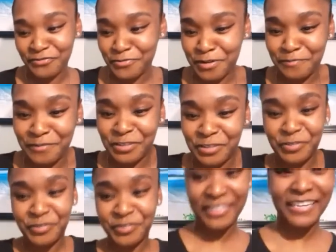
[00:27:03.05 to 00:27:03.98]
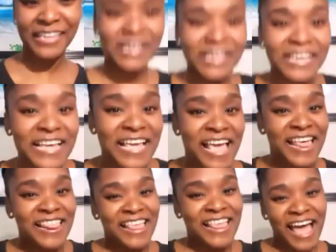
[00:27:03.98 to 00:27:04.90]
you want me to. Hmm.
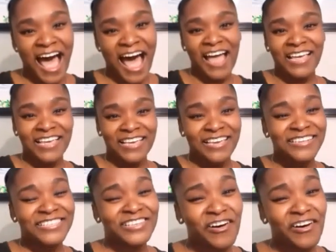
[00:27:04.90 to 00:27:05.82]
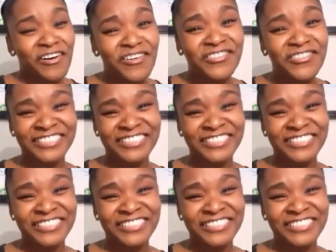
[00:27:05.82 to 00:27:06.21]
I can get a song